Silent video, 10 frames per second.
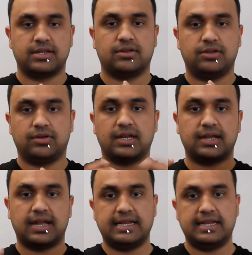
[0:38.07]
So you get the
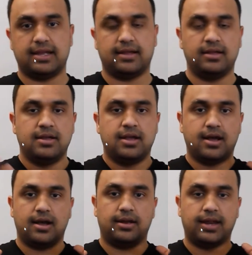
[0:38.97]
idea.
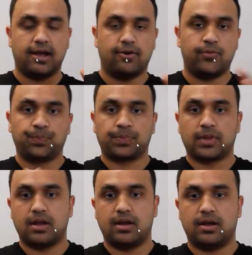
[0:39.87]
Now,
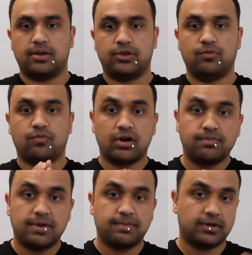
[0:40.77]
you want
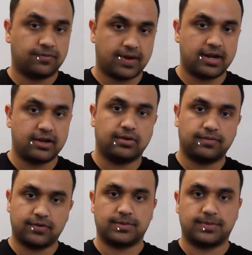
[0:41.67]
people to find you, of
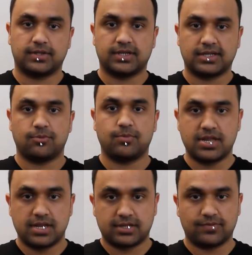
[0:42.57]
course, because that's how
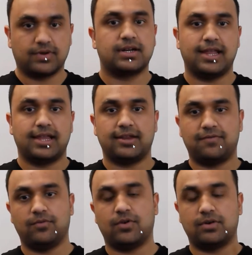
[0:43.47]
business works. Like if
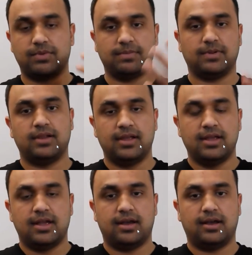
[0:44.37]
you want people,
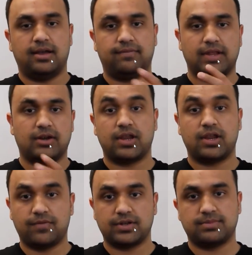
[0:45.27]
if they're looking
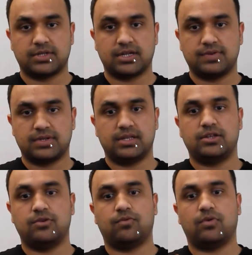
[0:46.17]
for some services,
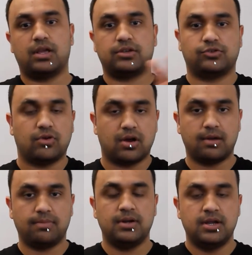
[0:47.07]
you want to show
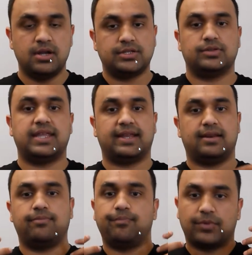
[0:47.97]
up so they
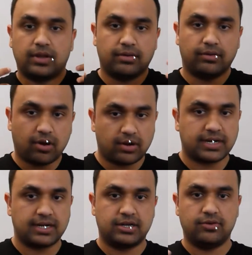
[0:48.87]
can
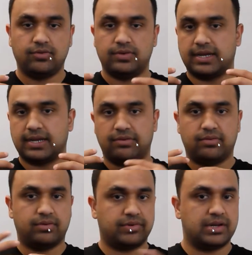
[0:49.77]
contact you, they can
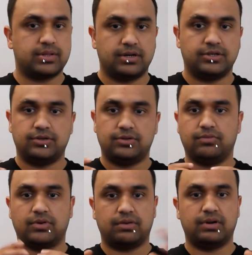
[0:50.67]
research you,
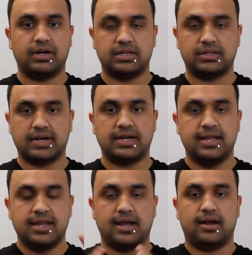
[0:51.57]
whatever it is, right?
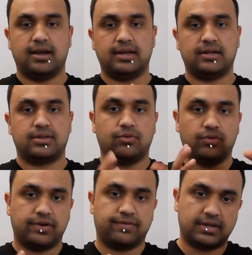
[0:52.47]
And that's a whole
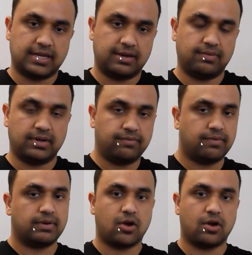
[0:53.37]
different thing we
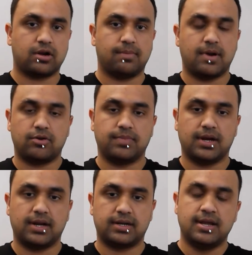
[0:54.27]
will talk about.
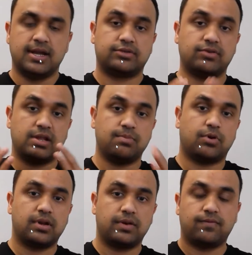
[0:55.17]
But it's really
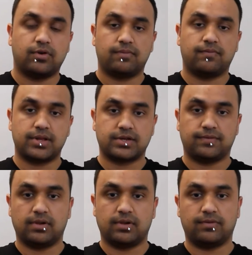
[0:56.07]
important for, first of
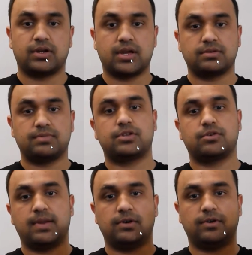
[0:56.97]
all, for customers to be
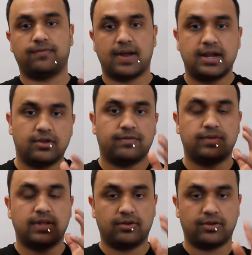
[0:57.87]
able to find you if
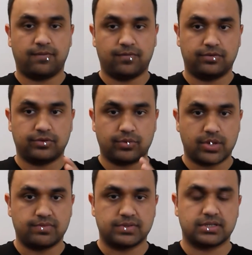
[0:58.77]
they're looking for those
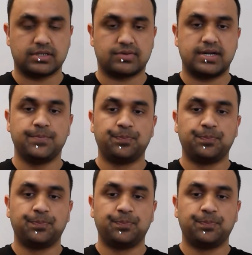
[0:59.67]
services, right?